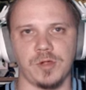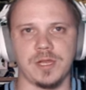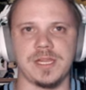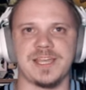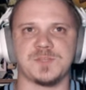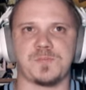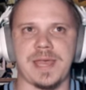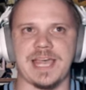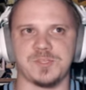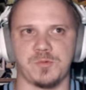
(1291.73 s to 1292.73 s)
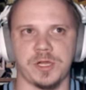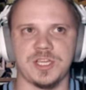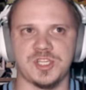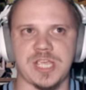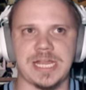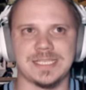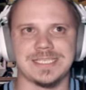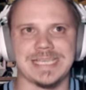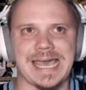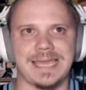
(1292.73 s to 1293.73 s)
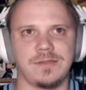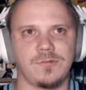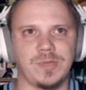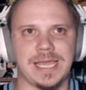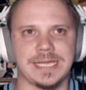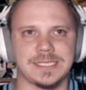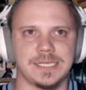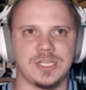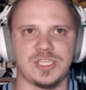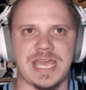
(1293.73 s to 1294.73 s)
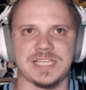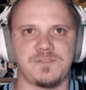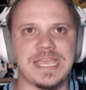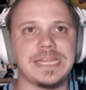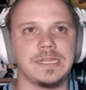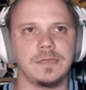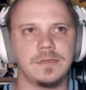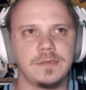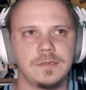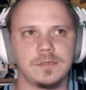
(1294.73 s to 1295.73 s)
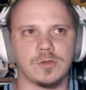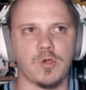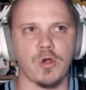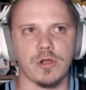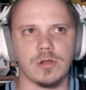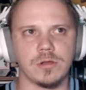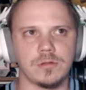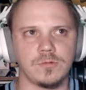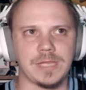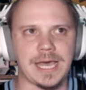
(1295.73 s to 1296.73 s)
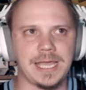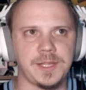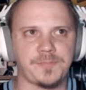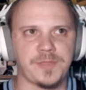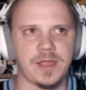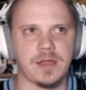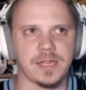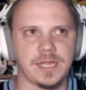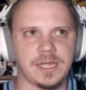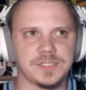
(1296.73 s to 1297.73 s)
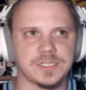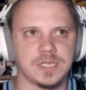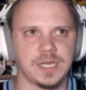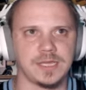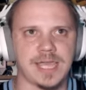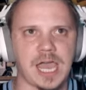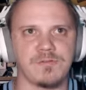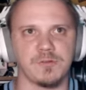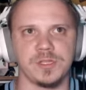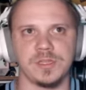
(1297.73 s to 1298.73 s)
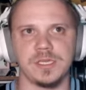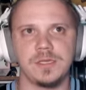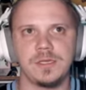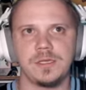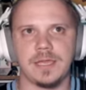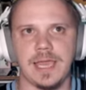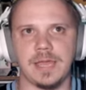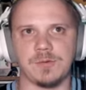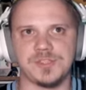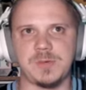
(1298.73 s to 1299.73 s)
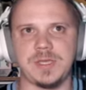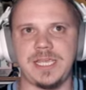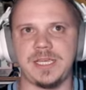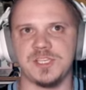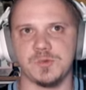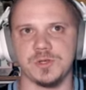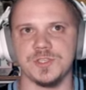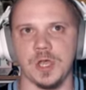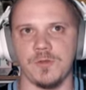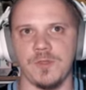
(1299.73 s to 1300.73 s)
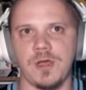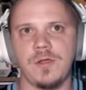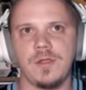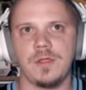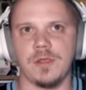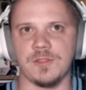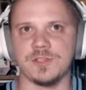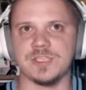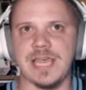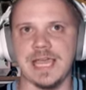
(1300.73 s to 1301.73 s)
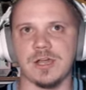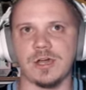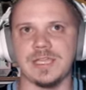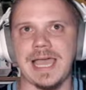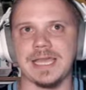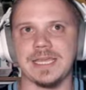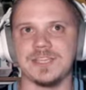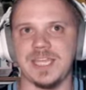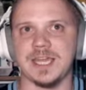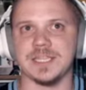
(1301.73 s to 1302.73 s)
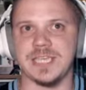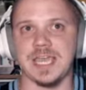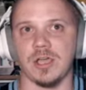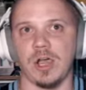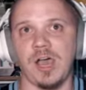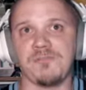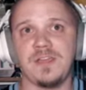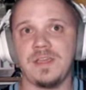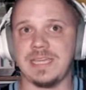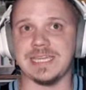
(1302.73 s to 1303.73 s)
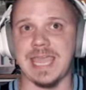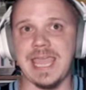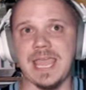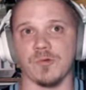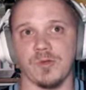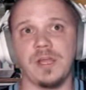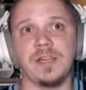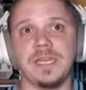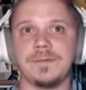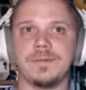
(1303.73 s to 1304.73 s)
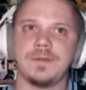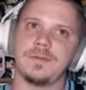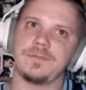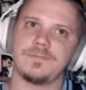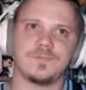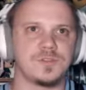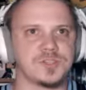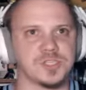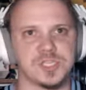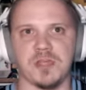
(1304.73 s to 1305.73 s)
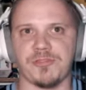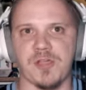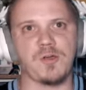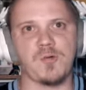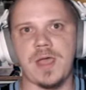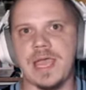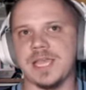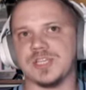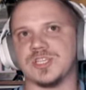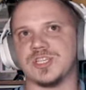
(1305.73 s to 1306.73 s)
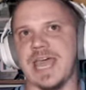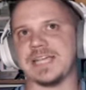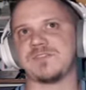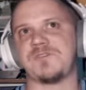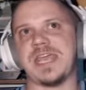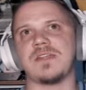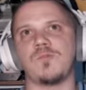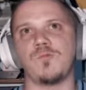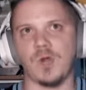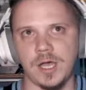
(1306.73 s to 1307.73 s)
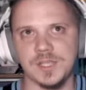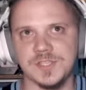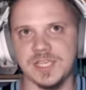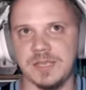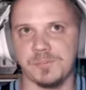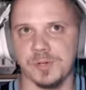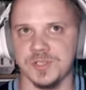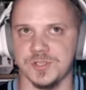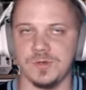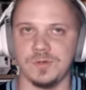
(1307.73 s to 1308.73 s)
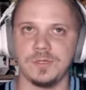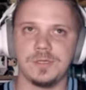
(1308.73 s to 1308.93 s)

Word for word: We're going to guess pass. We're going to shade inside. We got Jax Vaden, the corner, lined up there against Calvin Ridley. And we'll see what he does. We're in zone, though. Another sack on Yakin. Is he going to take off? He can't really. Just going to it away because Jax Vaden was in pursuit.